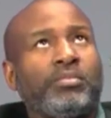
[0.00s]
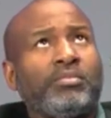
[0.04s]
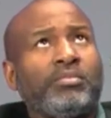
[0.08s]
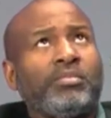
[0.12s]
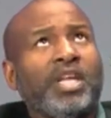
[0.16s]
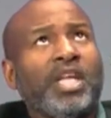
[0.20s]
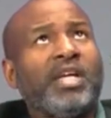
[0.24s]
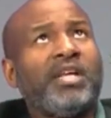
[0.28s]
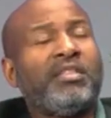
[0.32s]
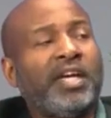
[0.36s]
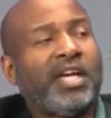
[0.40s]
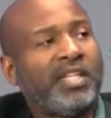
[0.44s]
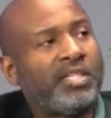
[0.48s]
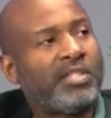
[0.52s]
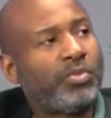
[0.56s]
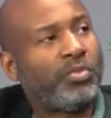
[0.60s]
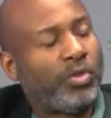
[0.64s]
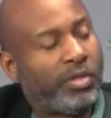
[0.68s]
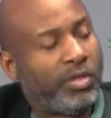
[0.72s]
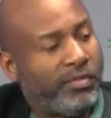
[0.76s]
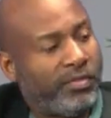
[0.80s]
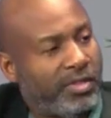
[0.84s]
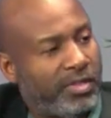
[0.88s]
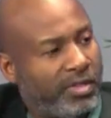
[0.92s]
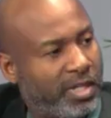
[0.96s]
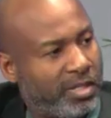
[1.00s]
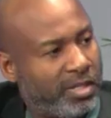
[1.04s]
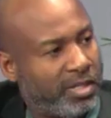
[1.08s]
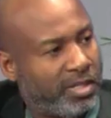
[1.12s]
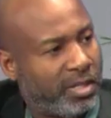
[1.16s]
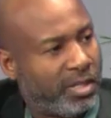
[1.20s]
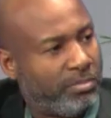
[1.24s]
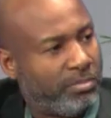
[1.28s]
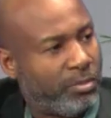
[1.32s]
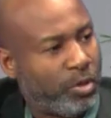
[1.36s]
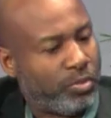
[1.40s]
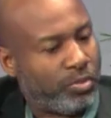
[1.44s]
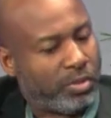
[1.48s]
that is one of the things
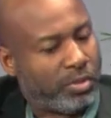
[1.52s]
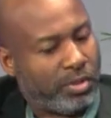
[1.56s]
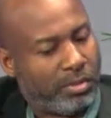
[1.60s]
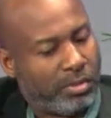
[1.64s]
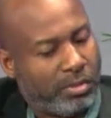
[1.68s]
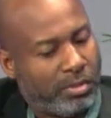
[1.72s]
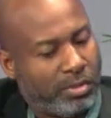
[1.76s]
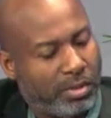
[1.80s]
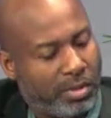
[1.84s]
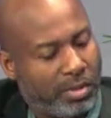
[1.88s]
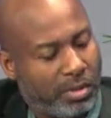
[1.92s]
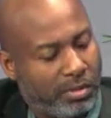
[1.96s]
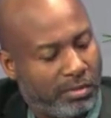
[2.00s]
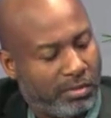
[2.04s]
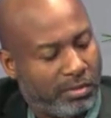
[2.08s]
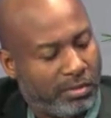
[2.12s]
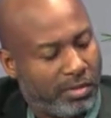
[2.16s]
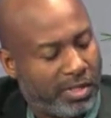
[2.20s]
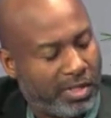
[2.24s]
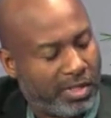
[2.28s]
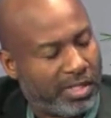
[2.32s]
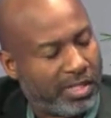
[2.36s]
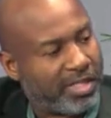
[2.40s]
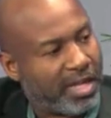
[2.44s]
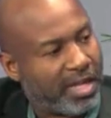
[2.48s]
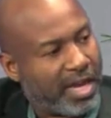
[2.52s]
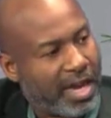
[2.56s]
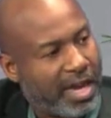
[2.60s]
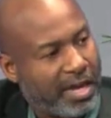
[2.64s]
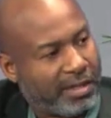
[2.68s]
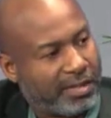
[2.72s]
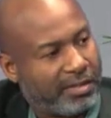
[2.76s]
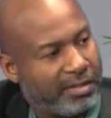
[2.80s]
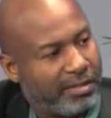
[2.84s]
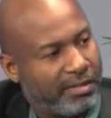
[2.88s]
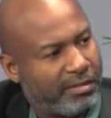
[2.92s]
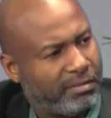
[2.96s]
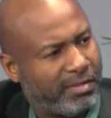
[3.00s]
about this
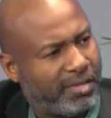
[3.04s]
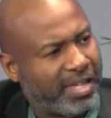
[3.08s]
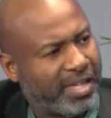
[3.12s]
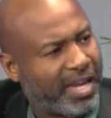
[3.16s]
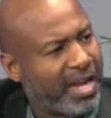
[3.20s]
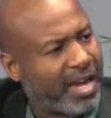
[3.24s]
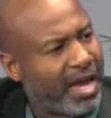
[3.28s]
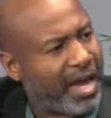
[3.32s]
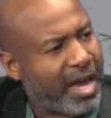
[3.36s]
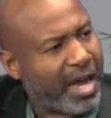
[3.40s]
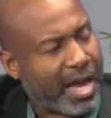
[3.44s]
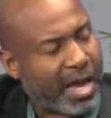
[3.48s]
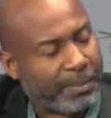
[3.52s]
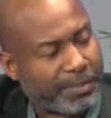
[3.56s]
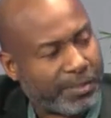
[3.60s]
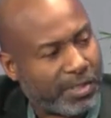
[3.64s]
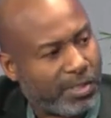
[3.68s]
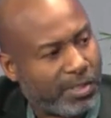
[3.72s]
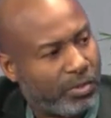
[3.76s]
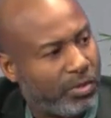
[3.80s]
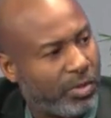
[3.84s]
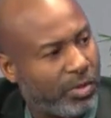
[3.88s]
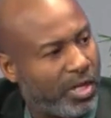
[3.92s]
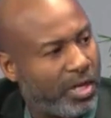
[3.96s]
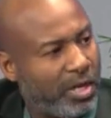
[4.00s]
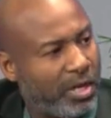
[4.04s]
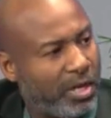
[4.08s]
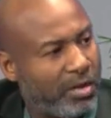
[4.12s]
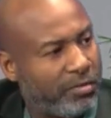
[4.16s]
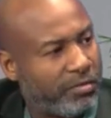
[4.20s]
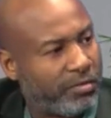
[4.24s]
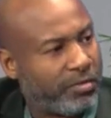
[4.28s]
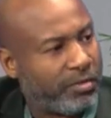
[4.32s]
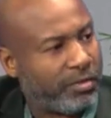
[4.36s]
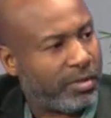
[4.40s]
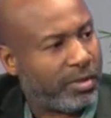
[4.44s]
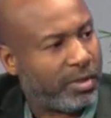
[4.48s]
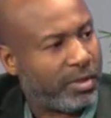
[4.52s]
act that I absolutely
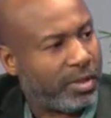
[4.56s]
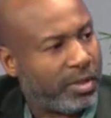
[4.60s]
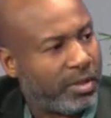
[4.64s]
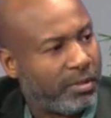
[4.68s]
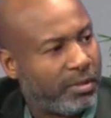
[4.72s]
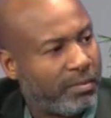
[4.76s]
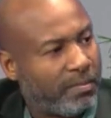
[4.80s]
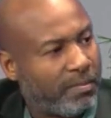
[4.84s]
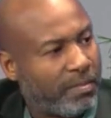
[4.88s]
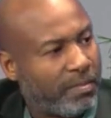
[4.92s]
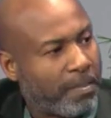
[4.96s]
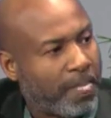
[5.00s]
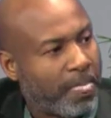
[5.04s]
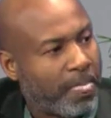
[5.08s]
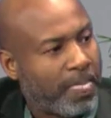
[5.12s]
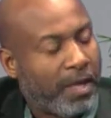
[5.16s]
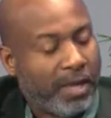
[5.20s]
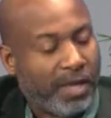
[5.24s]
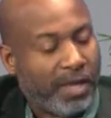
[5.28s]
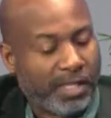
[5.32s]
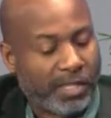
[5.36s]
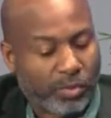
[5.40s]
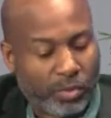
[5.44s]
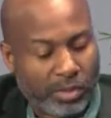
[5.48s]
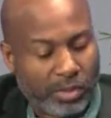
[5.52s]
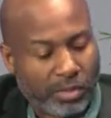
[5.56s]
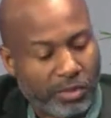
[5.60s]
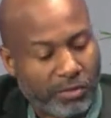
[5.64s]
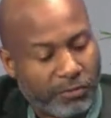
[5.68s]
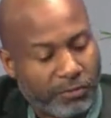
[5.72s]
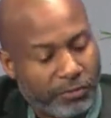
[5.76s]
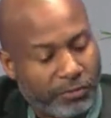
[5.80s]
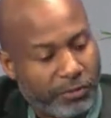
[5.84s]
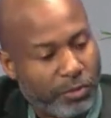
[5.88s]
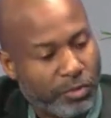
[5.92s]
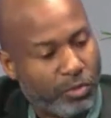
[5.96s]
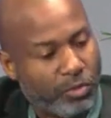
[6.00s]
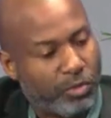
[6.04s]
love. It's one of the
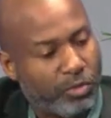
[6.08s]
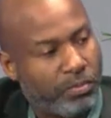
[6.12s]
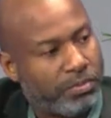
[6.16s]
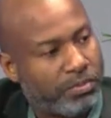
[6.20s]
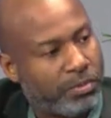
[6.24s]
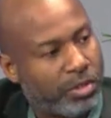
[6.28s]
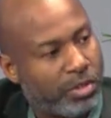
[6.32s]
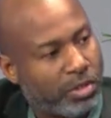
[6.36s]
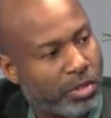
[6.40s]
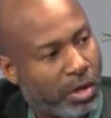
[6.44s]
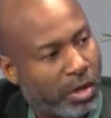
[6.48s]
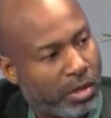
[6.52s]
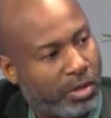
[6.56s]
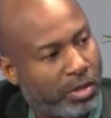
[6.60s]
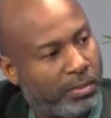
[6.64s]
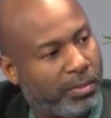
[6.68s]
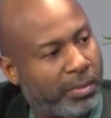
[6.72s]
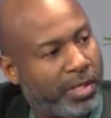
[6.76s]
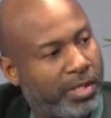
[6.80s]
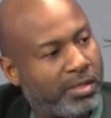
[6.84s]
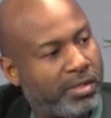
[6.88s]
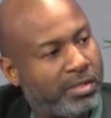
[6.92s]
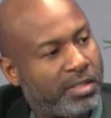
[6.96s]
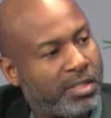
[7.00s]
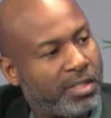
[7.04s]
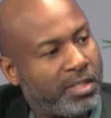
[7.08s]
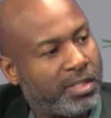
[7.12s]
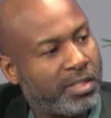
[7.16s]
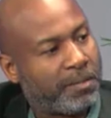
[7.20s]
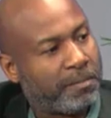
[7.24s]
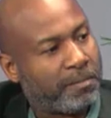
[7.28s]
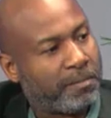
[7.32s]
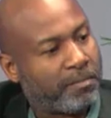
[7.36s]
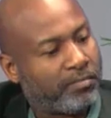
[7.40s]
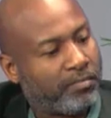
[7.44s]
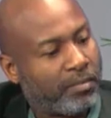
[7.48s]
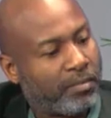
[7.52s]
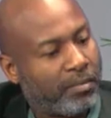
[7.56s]
few documents,
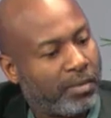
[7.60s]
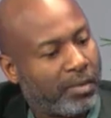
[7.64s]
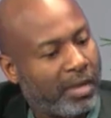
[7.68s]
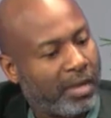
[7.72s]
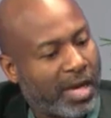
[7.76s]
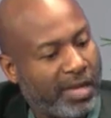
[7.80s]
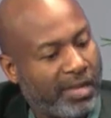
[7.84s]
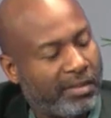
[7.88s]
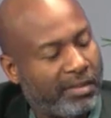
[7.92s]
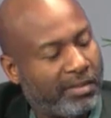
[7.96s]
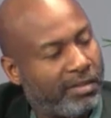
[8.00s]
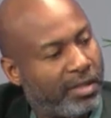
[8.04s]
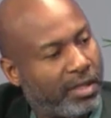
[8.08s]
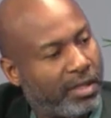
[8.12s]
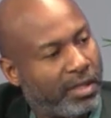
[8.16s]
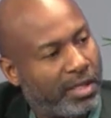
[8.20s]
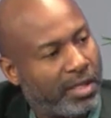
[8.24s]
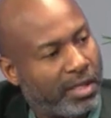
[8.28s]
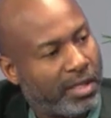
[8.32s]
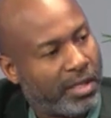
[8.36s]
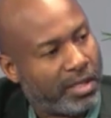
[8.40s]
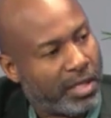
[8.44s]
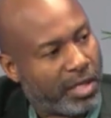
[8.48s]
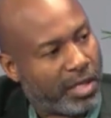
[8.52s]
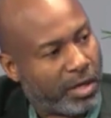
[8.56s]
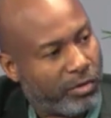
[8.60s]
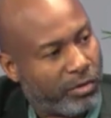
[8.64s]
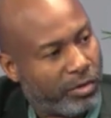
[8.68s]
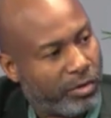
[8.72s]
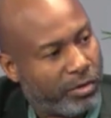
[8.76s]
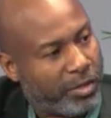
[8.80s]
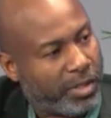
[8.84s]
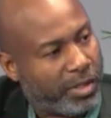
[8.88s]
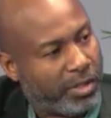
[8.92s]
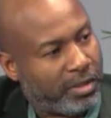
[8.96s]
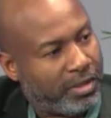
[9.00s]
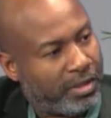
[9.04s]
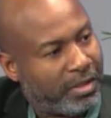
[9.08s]
I think, in the
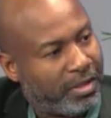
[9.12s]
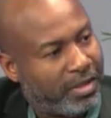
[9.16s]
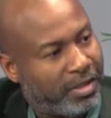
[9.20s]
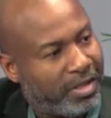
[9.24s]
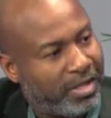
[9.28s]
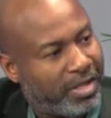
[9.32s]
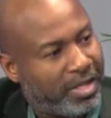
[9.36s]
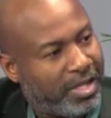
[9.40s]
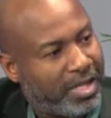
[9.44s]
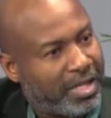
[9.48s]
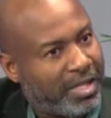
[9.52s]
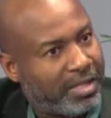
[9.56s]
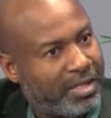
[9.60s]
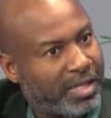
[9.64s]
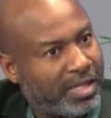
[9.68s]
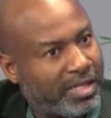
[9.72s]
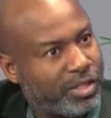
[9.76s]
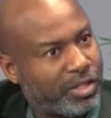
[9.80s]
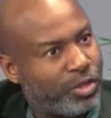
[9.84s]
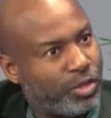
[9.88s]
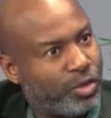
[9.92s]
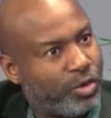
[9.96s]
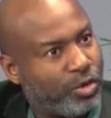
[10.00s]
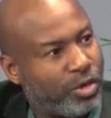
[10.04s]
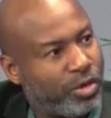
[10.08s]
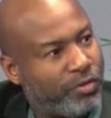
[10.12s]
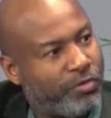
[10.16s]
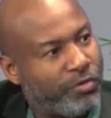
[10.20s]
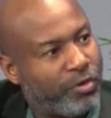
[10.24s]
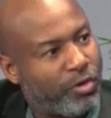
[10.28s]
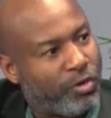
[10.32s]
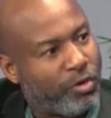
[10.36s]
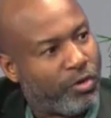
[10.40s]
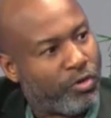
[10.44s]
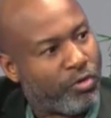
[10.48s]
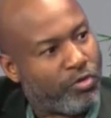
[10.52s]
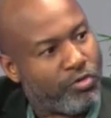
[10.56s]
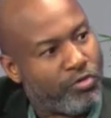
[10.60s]
Caribbean that sort of
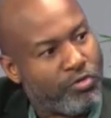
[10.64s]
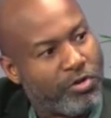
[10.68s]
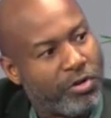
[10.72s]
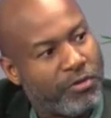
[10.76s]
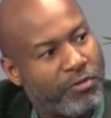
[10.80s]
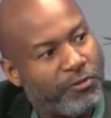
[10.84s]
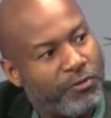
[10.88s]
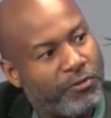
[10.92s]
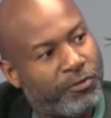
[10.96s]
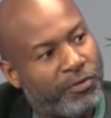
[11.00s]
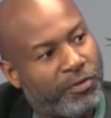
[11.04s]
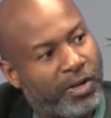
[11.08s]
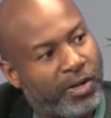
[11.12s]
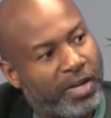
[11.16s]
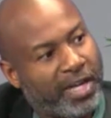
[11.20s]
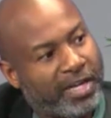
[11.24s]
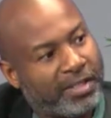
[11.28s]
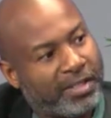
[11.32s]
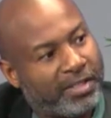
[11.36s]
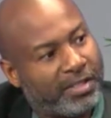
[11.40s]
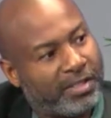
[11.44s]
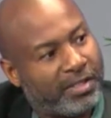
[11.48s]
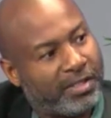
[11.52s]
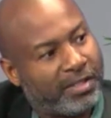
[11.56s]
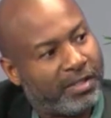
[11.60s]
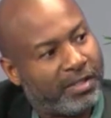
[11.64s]
reflect